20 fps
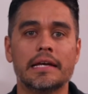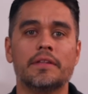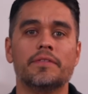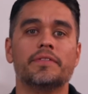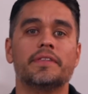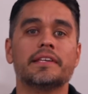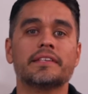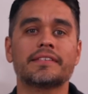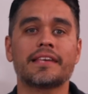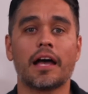
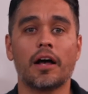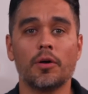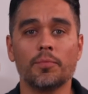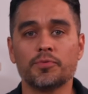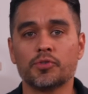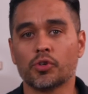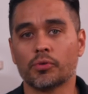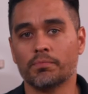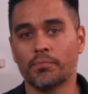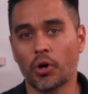This
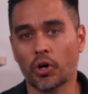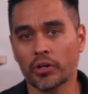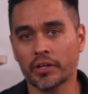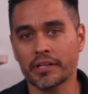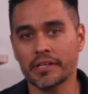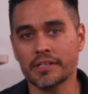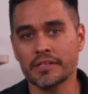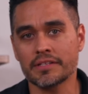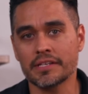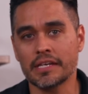helps your
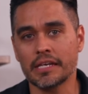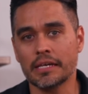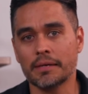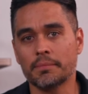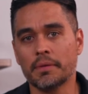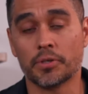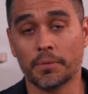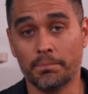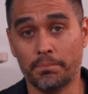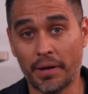marketing
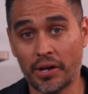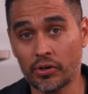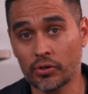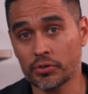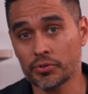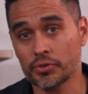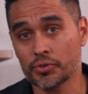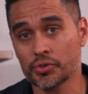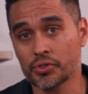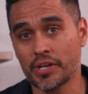team to better
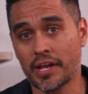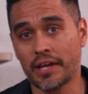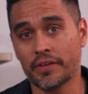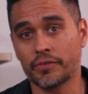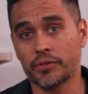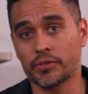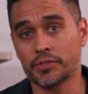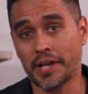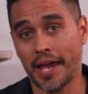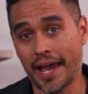understand
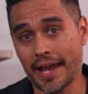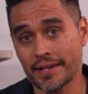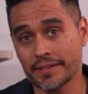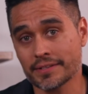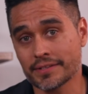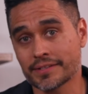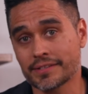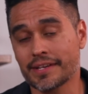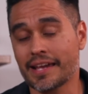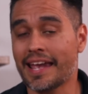their
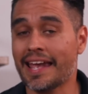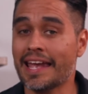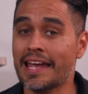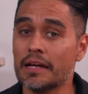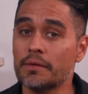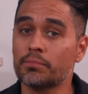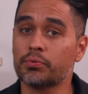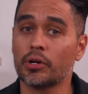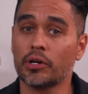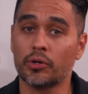tasks
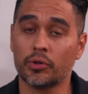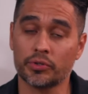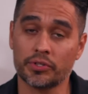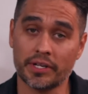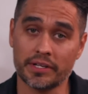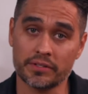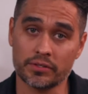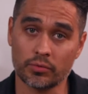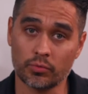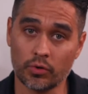and
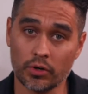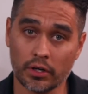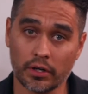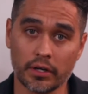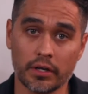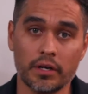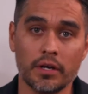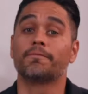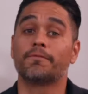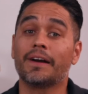prioritize their
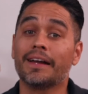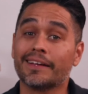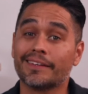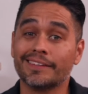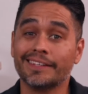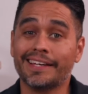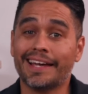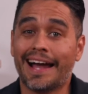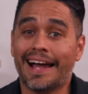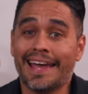work.
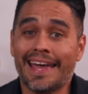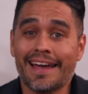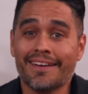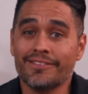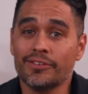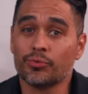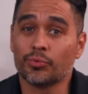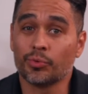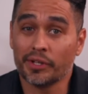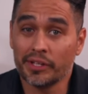Frankly, I
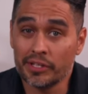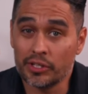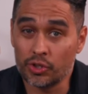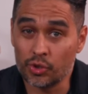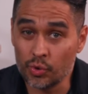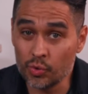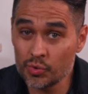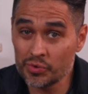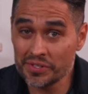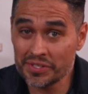haven't really
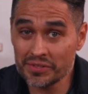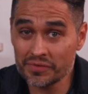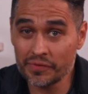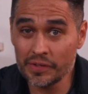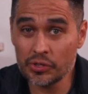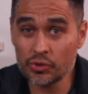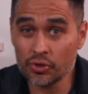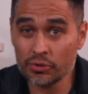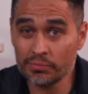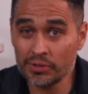used this
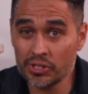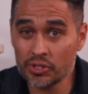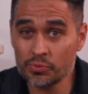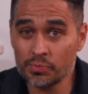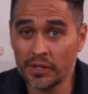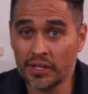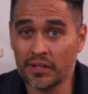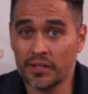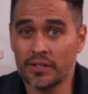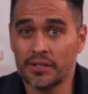feature much
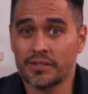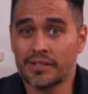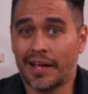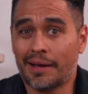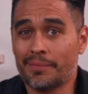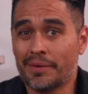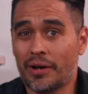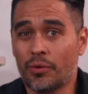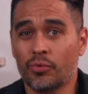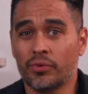because
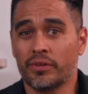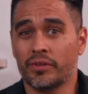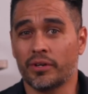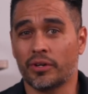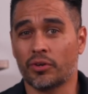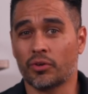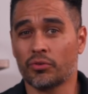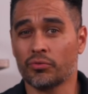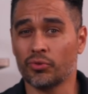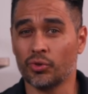I'm not one of
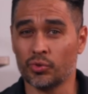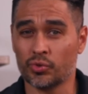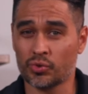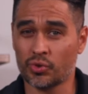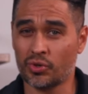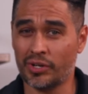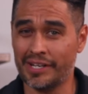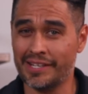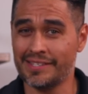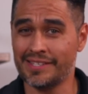those
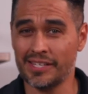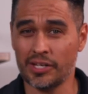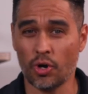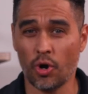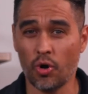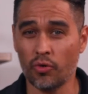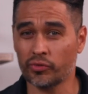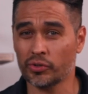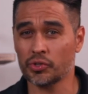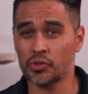crazy
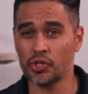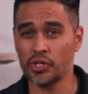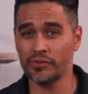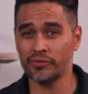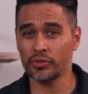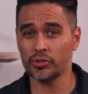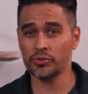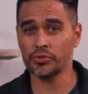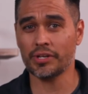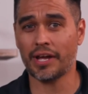
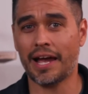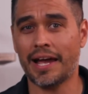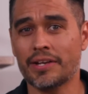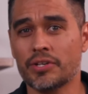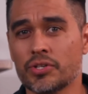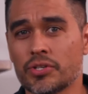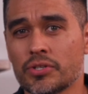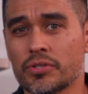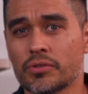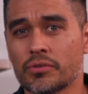overachievers. I
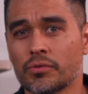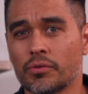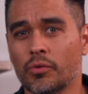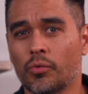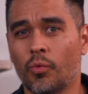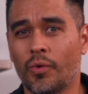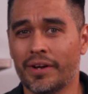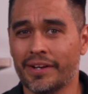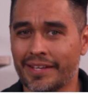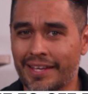just
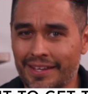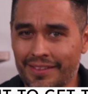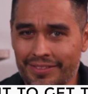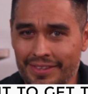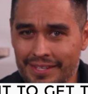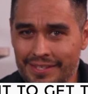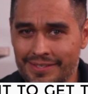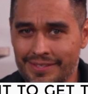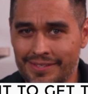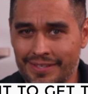want to get
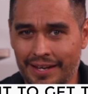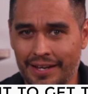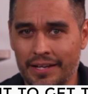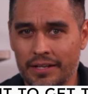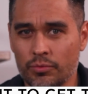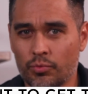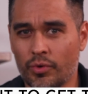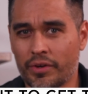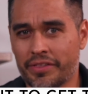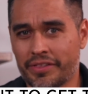things
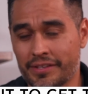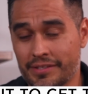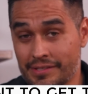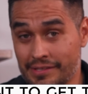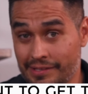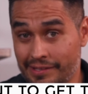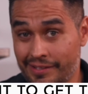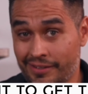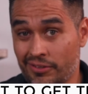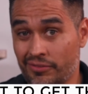done with as
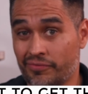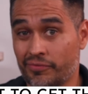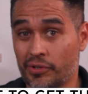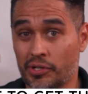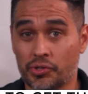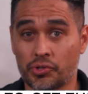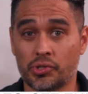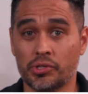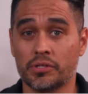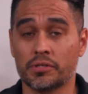little
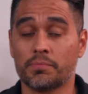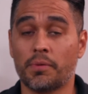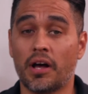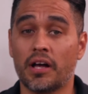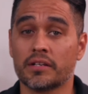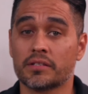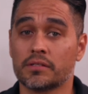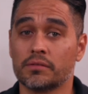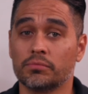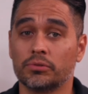friction as
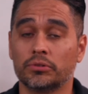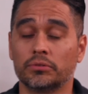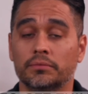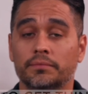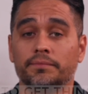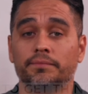possible.